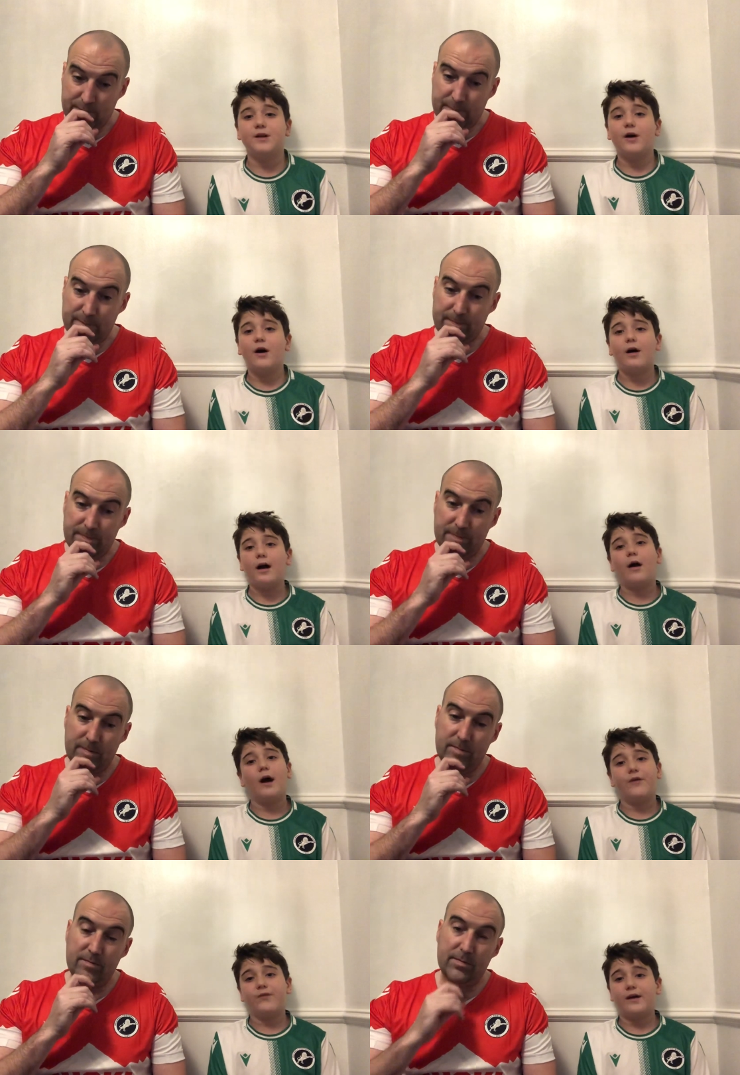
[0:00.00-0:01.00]
Speaker 1: and I,
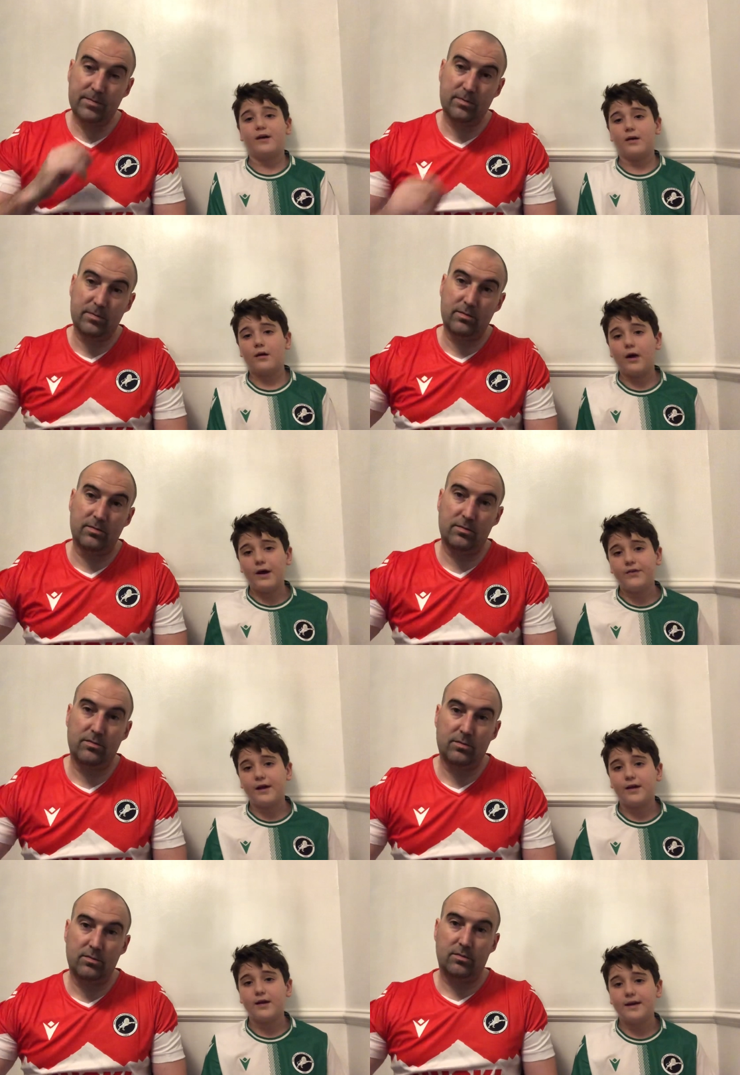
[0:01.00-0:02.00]
I think I
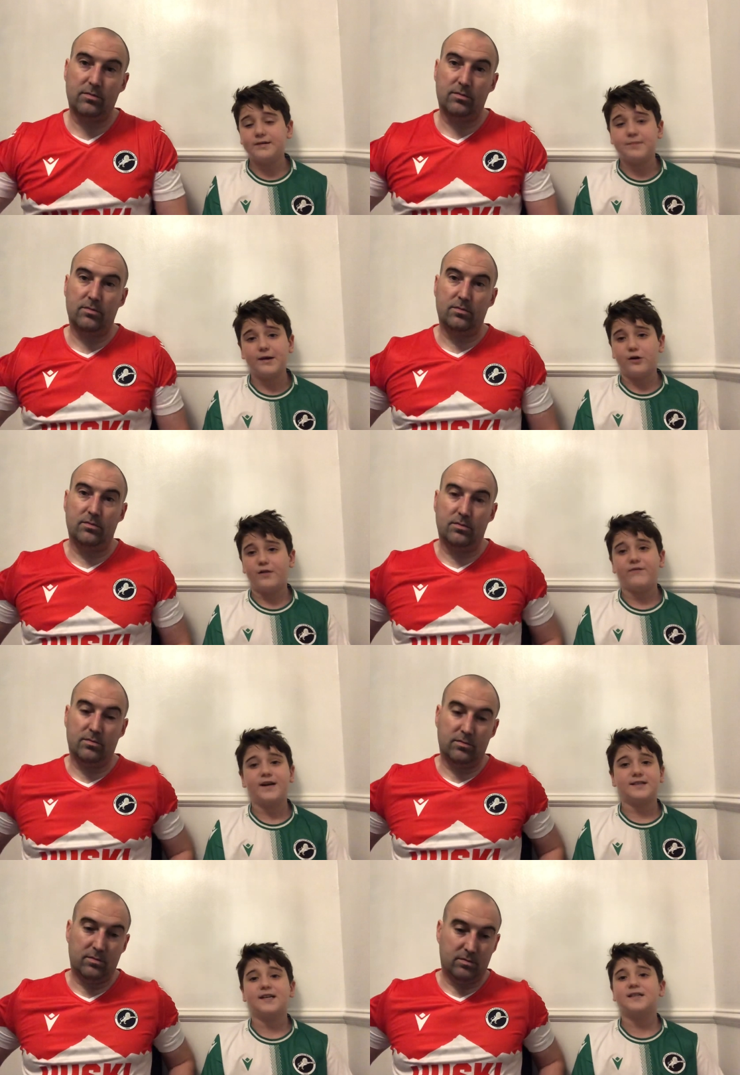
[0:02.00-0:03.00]
think he's been on a
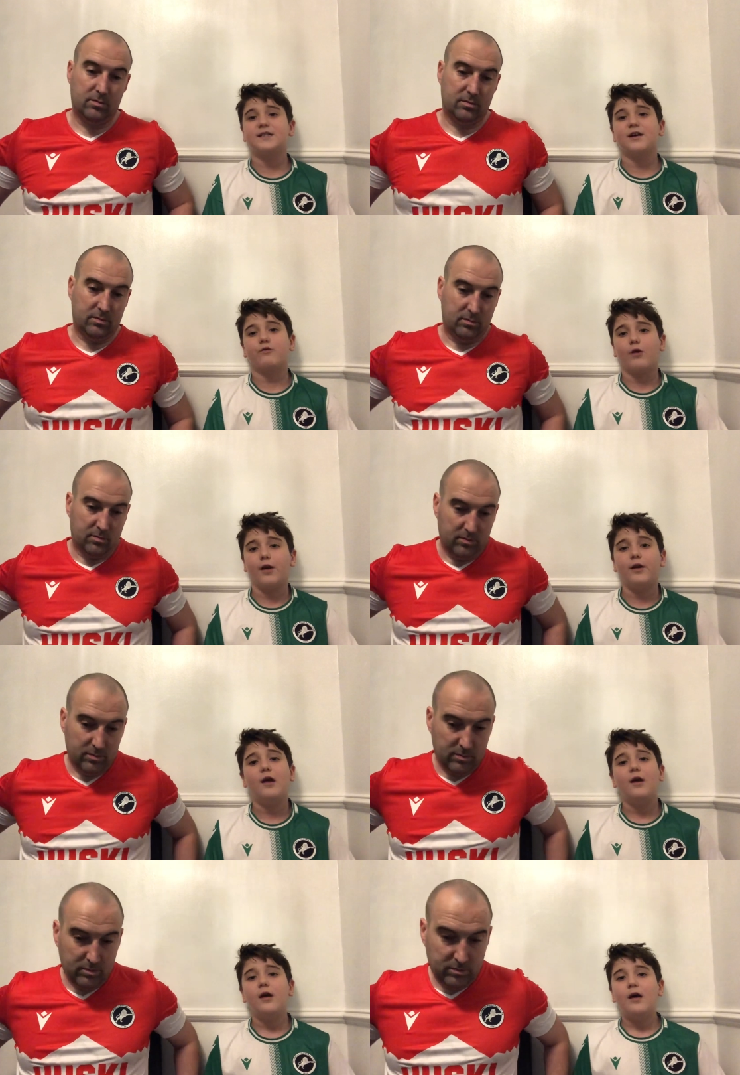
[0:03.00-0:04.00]
fantastic run,
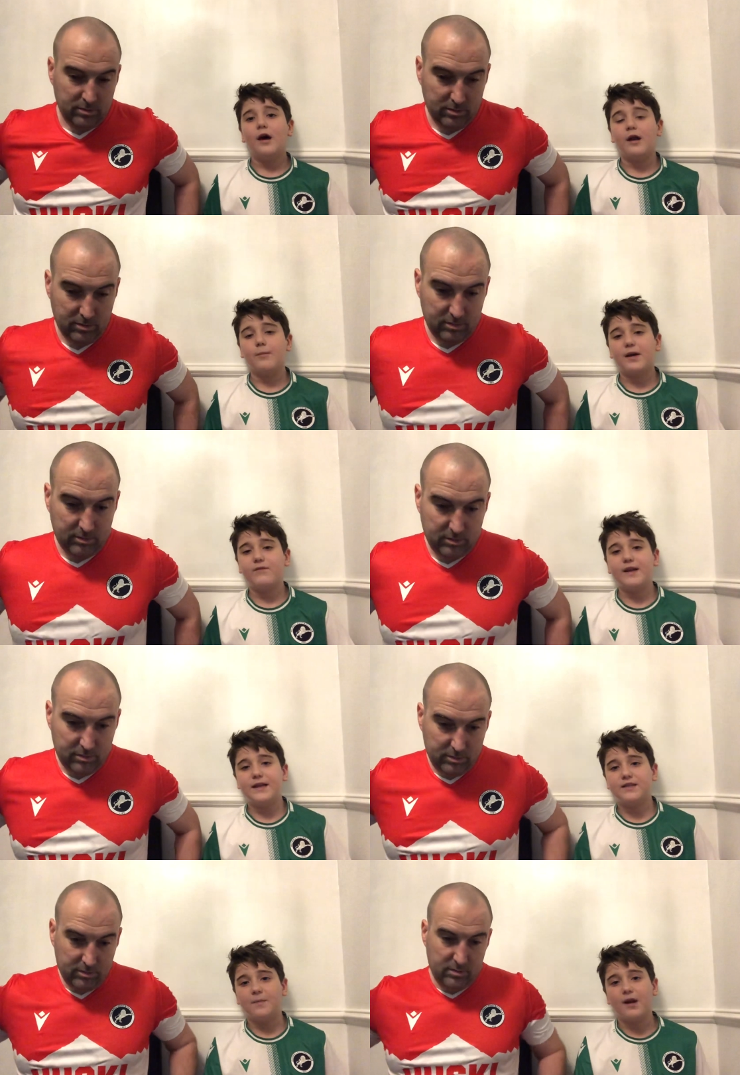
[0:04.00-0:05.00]
and I'm giving it
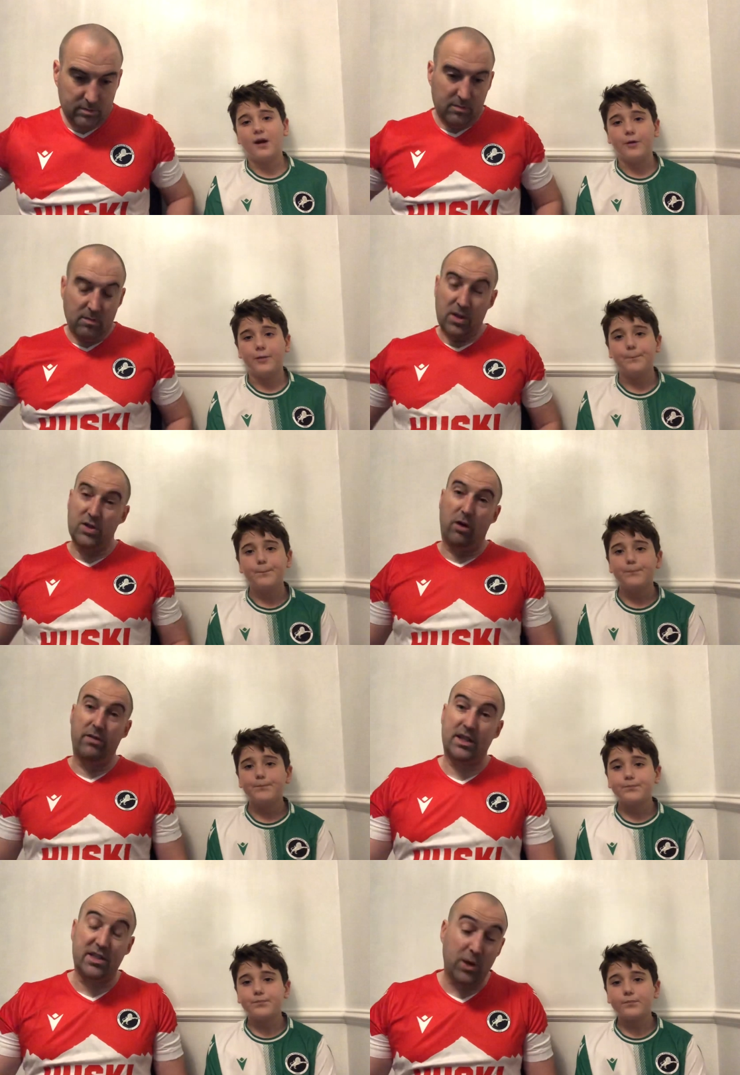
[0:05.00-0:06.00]
to Malone.
Speaker 2: So
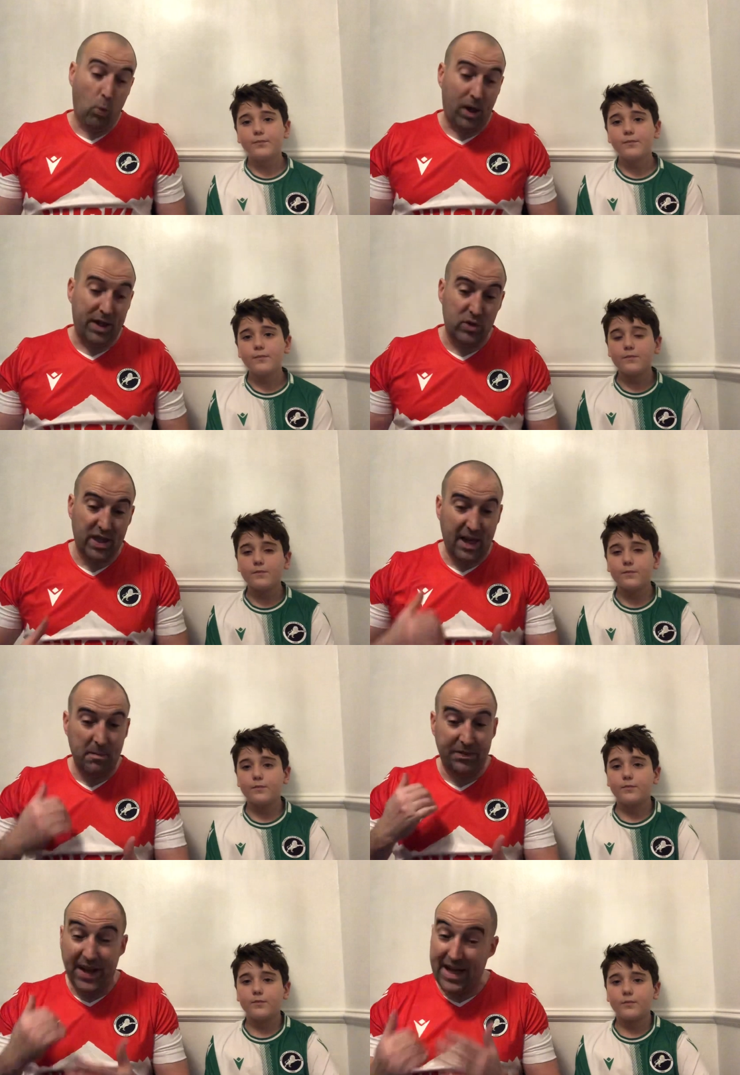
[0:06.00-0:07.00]
obviously, still one 0 to
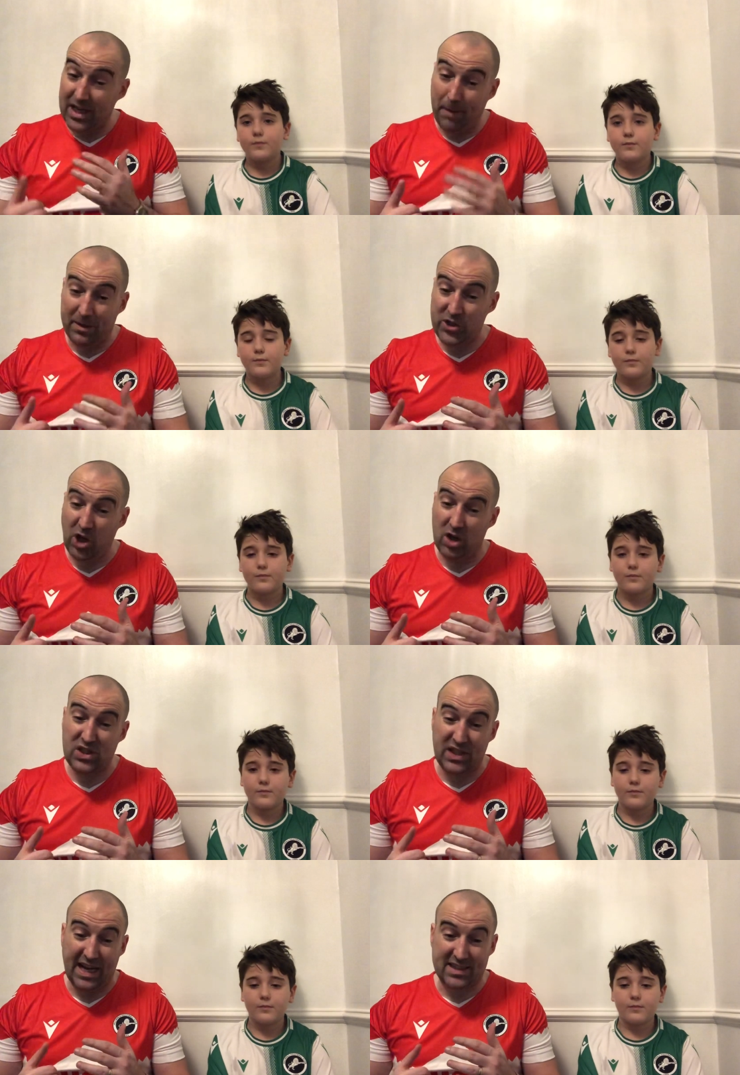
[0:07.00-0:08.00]
them. They had a couple of chances
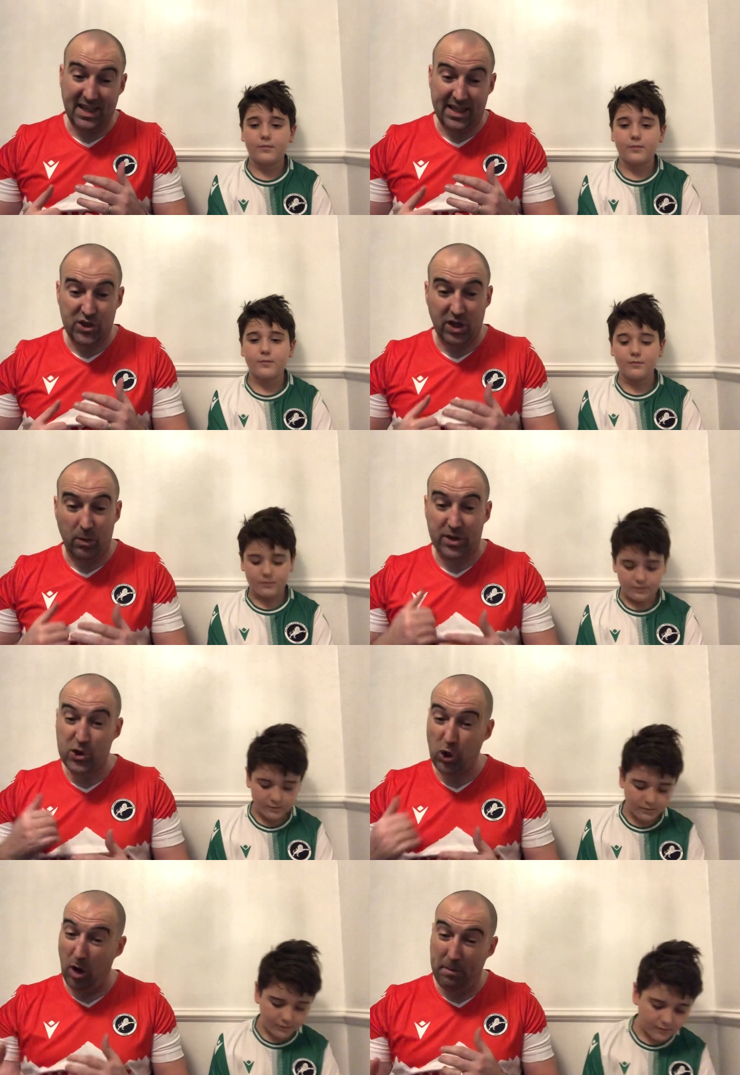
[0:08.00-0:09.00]
at that stage. You know, with a
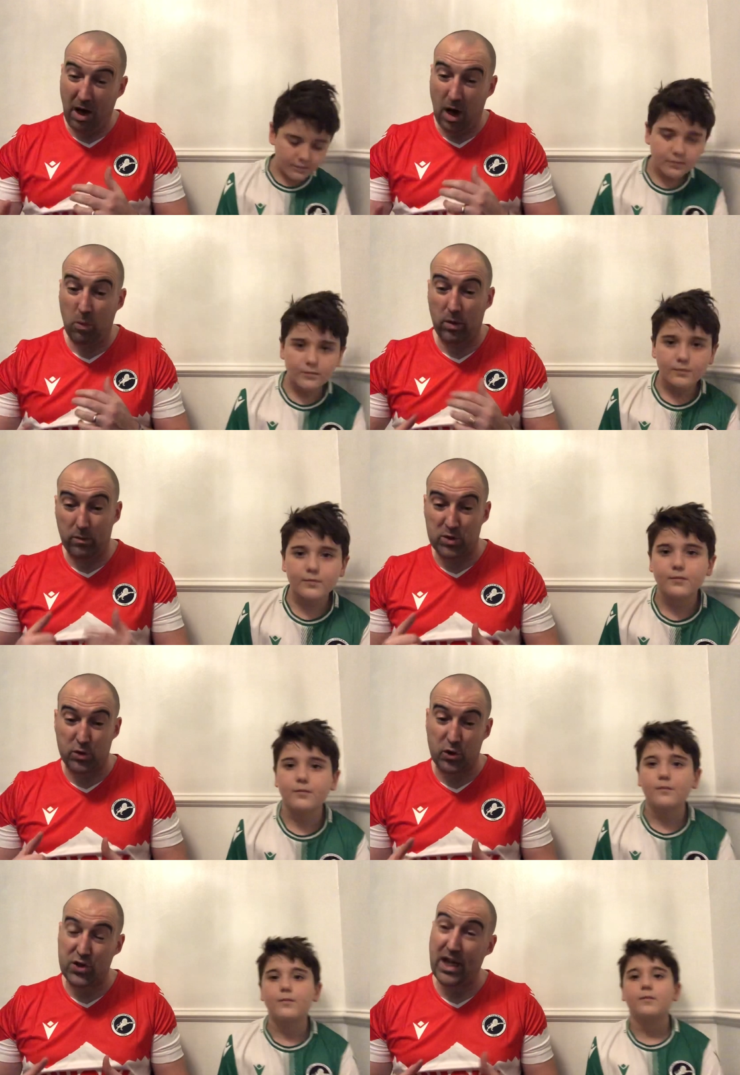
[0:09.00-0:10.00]
shot of Bart, which was
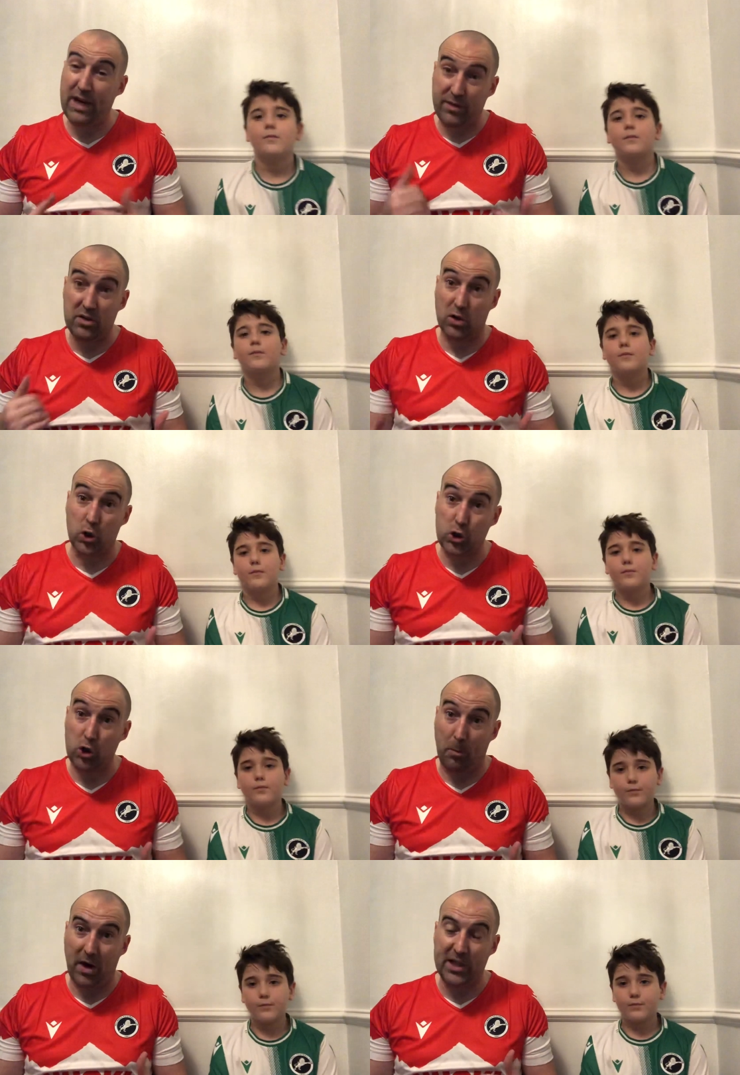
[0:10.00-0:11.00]
good saved, a good
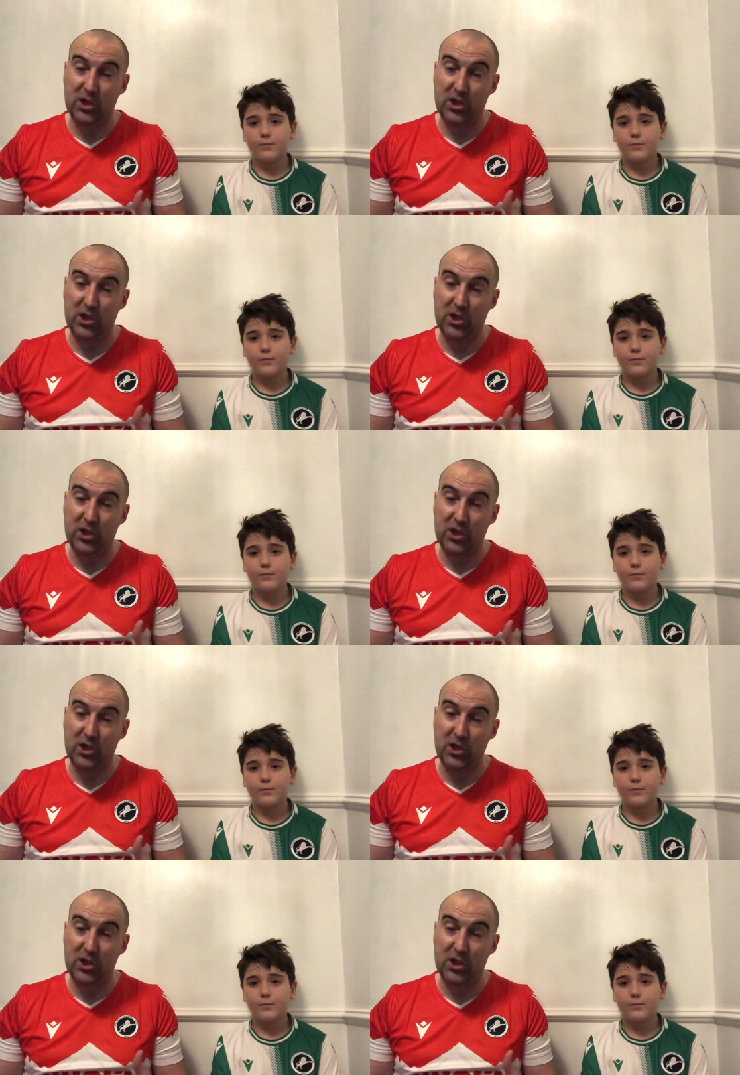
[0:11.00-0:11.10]
shot by